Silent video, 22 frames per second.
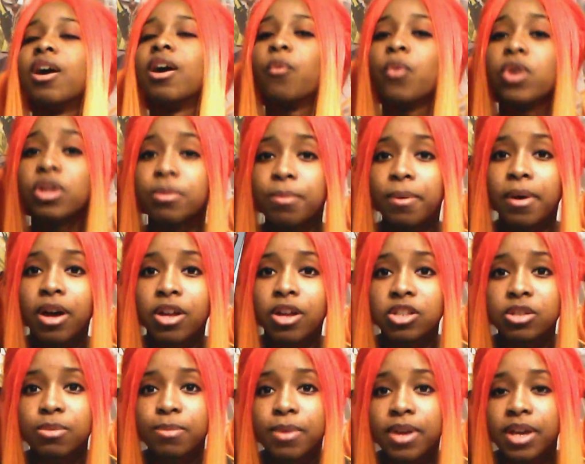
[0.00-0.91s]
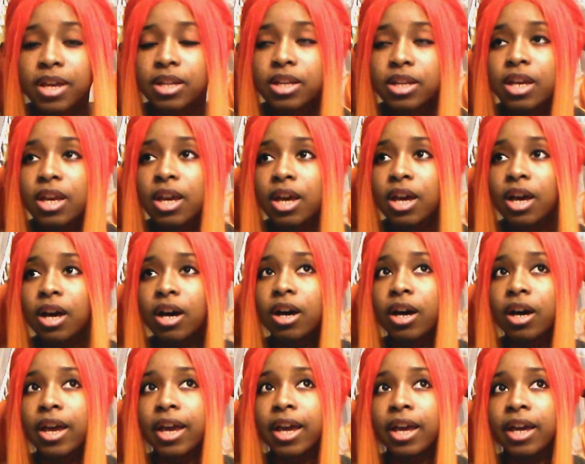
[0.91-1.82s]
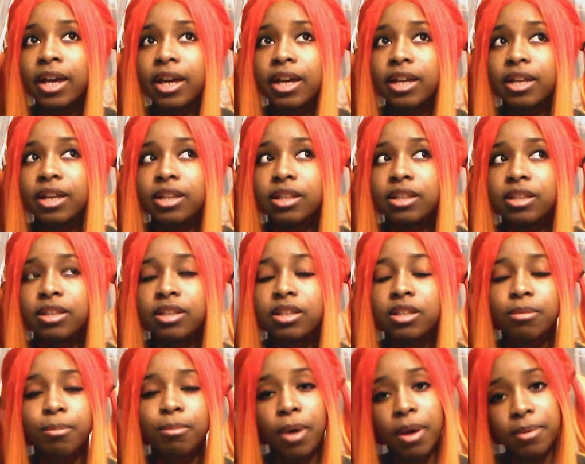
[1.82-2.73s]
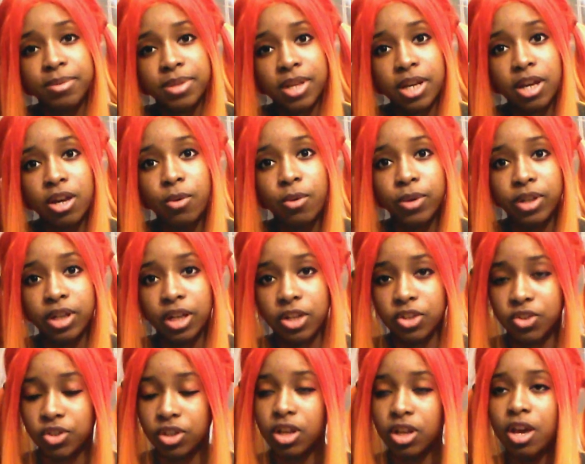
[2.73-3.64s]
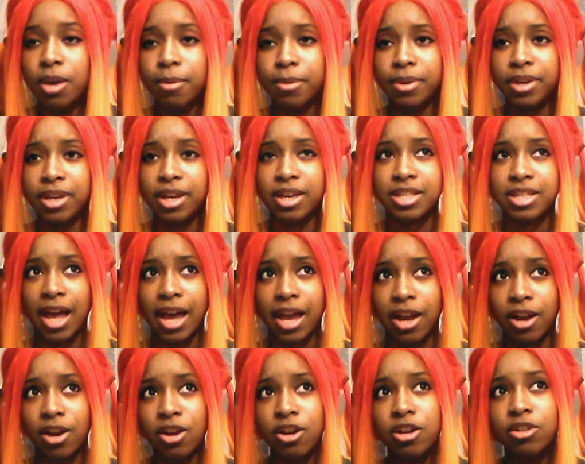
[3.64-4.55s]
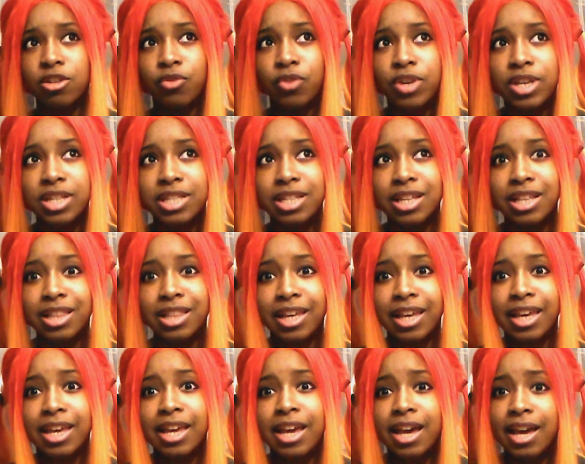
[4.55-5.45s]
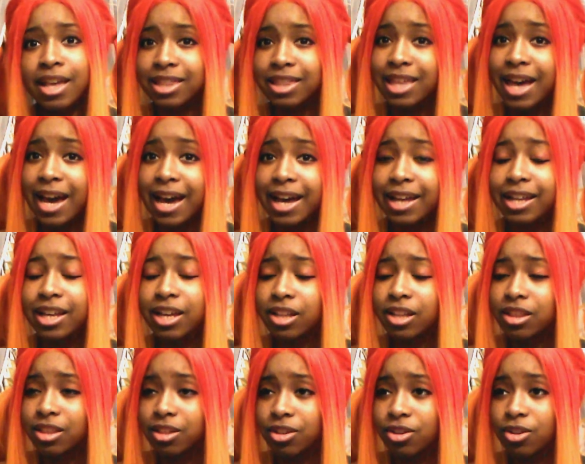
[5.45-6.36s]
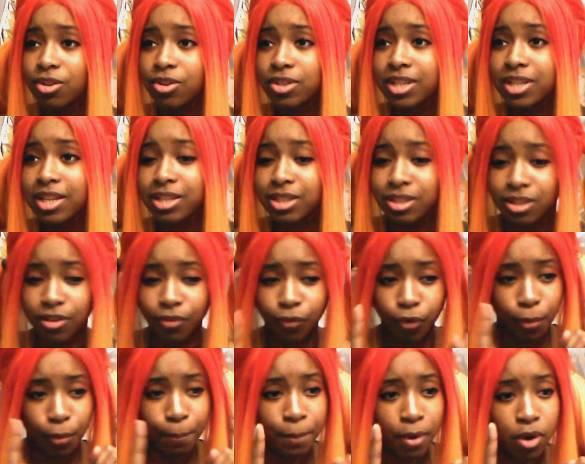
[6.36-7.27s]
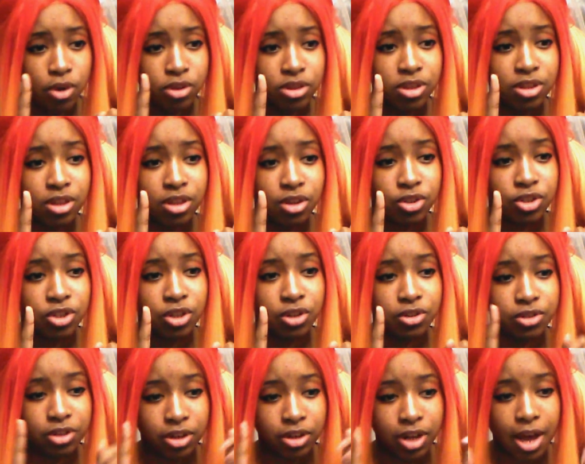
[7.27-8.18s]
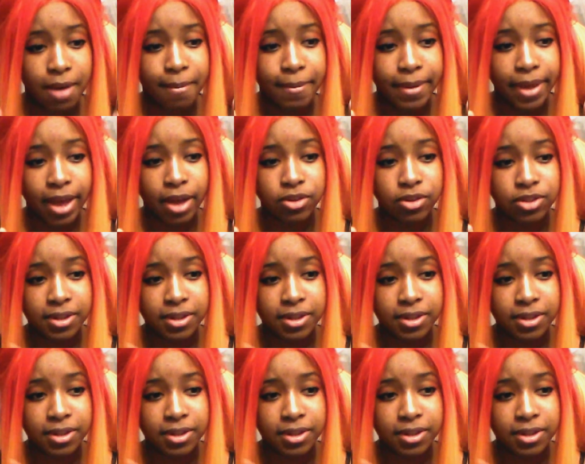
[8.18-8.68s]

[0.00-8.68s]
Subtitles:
One Punch Man and Mob Psycho 100, because I heard recently that the new seasons for both of those shows are coming out